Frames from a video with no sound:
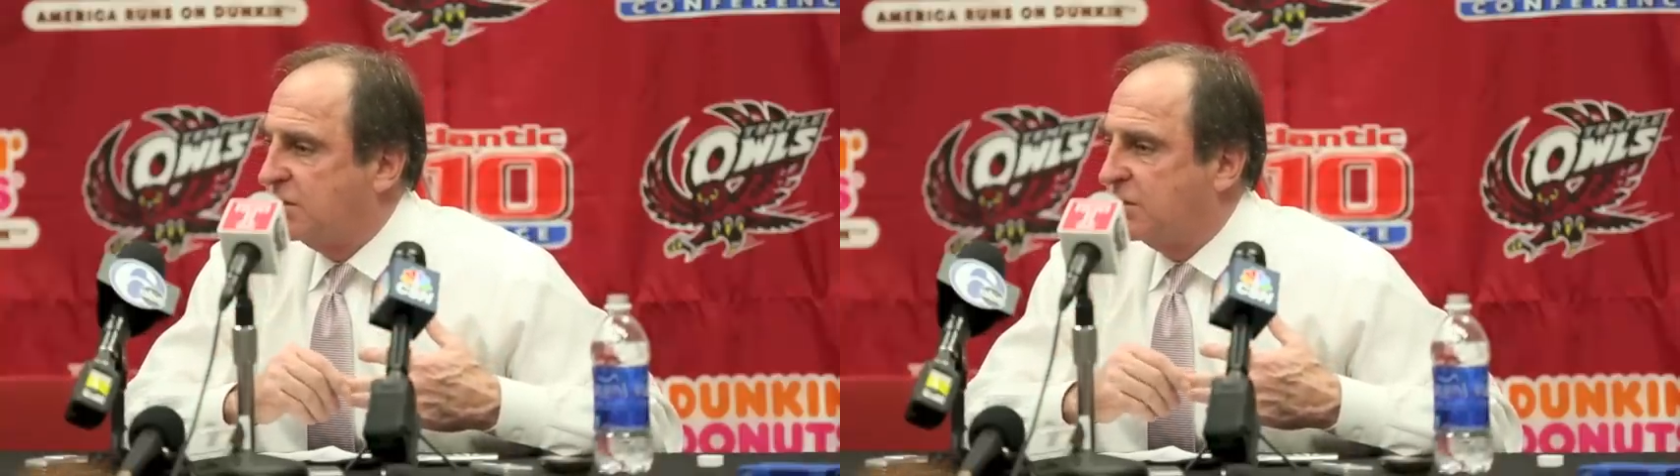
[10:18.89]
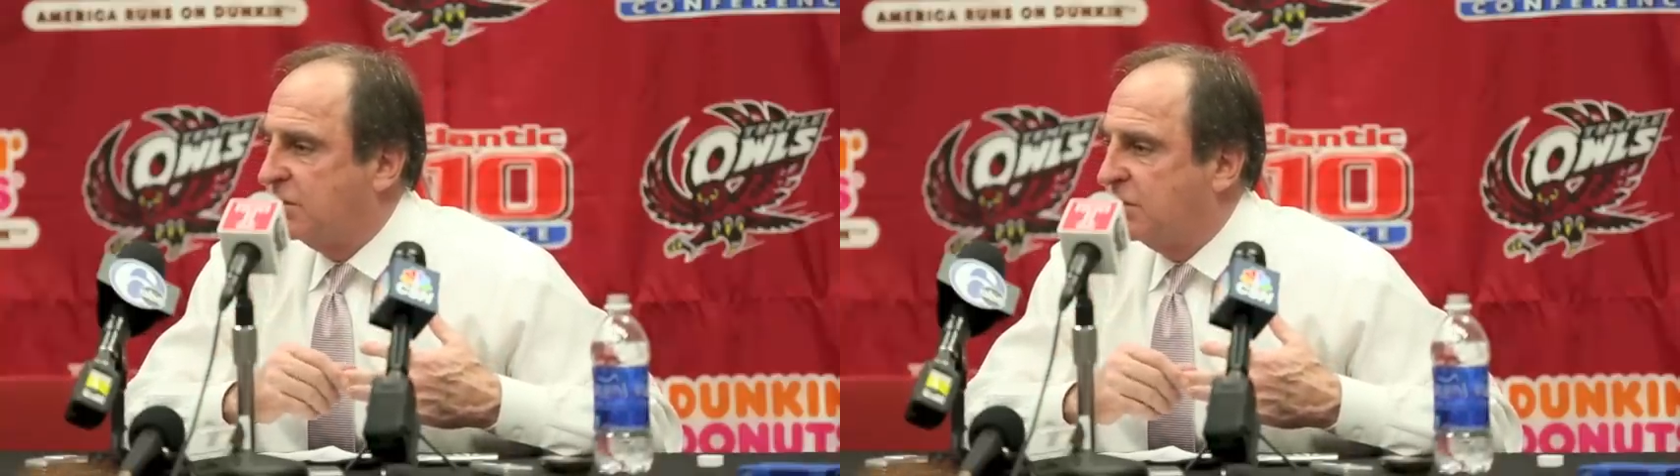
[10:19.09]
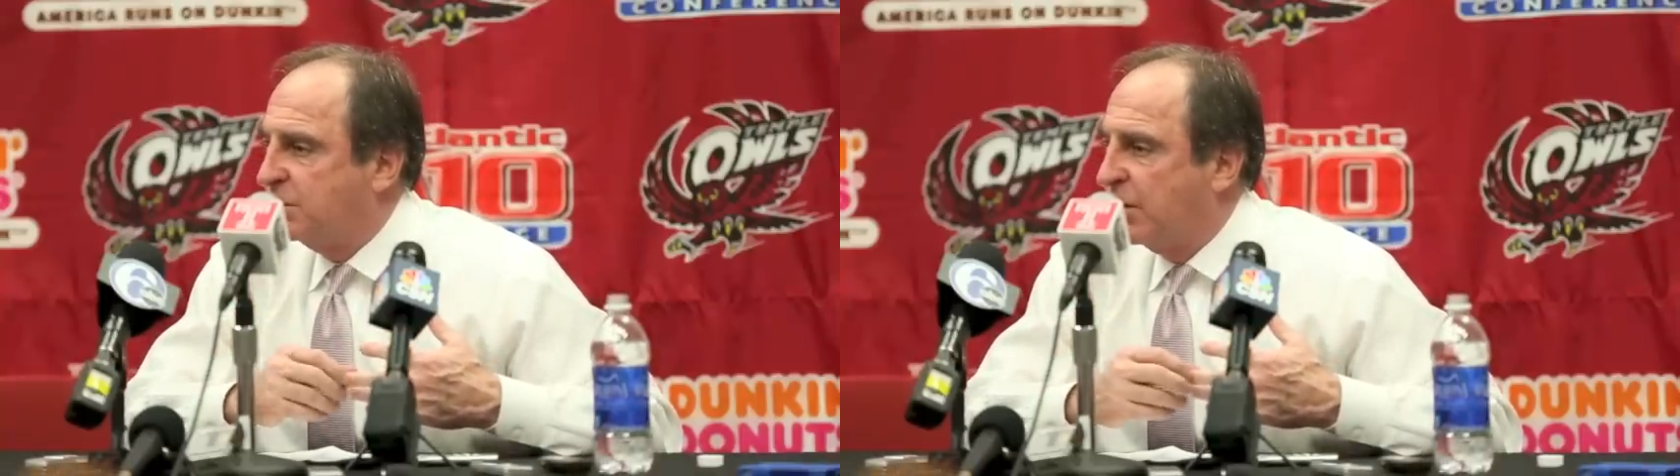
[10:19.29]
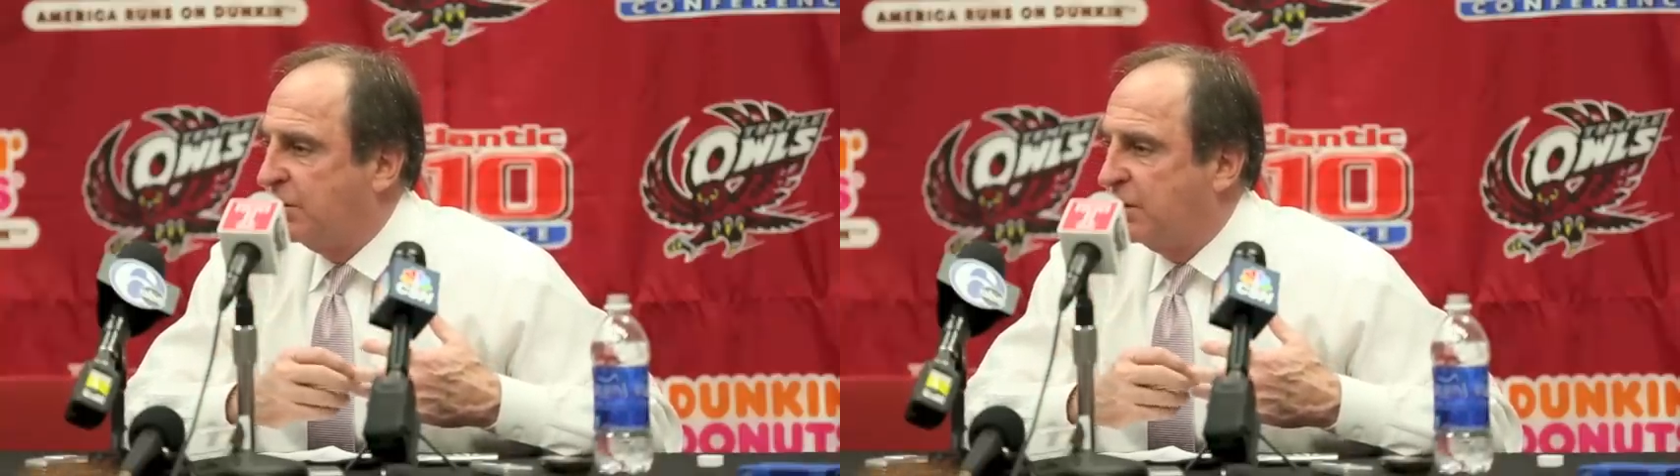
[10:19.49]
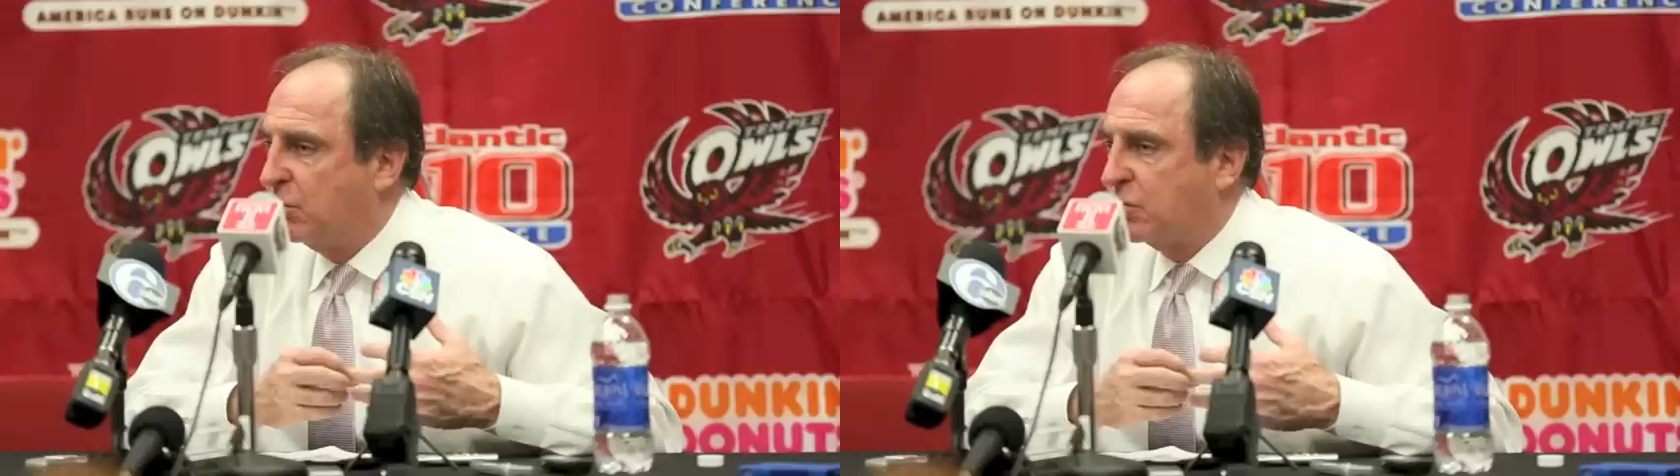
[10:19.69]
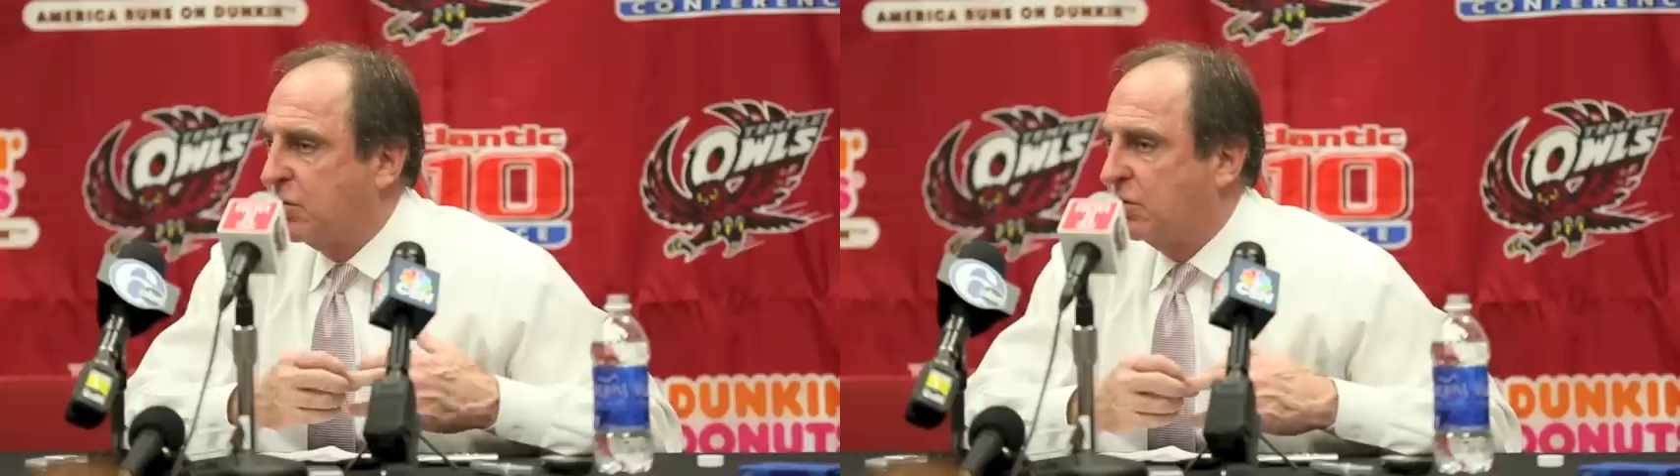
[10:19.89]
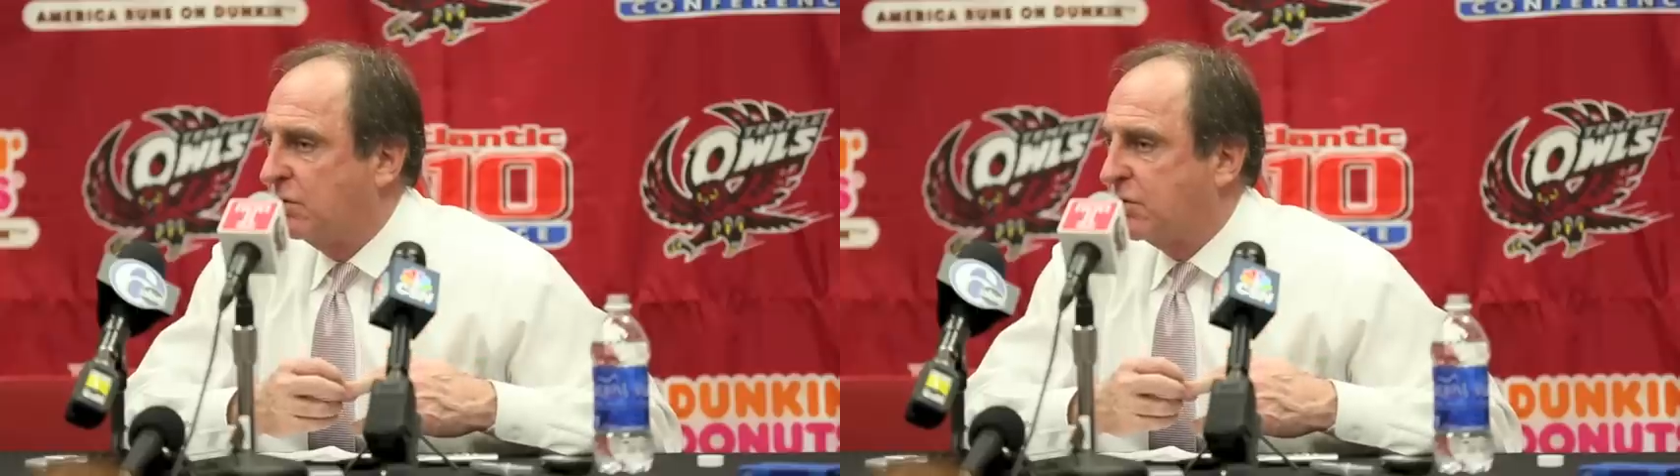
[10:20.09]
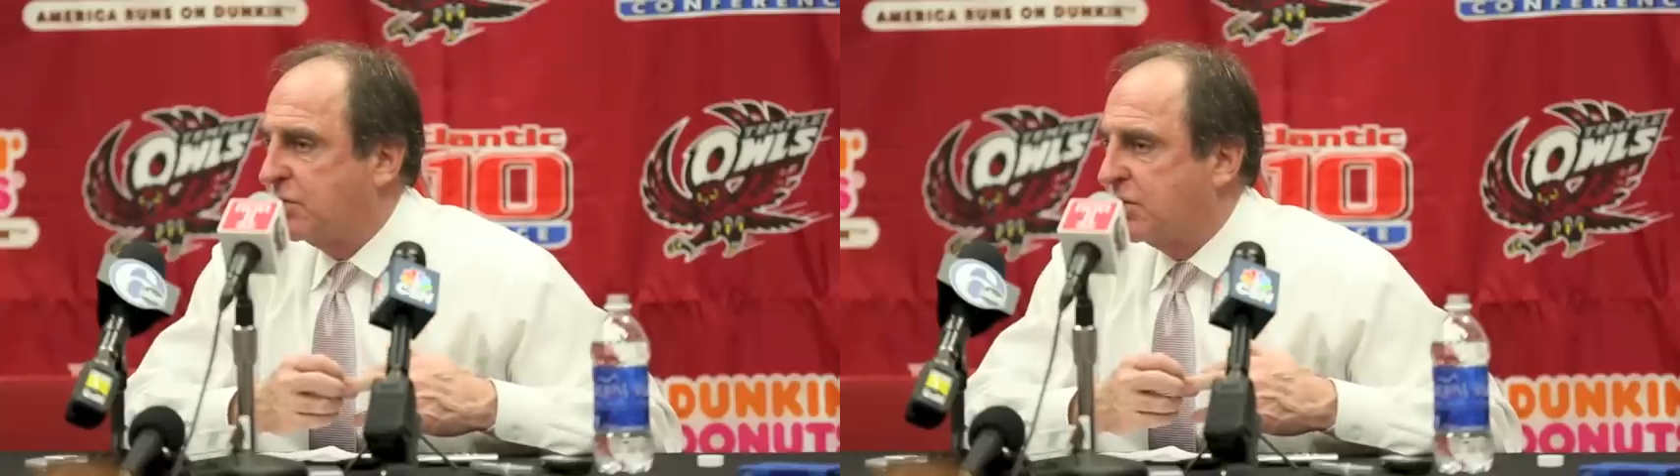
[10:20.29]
And we probably had more turnovers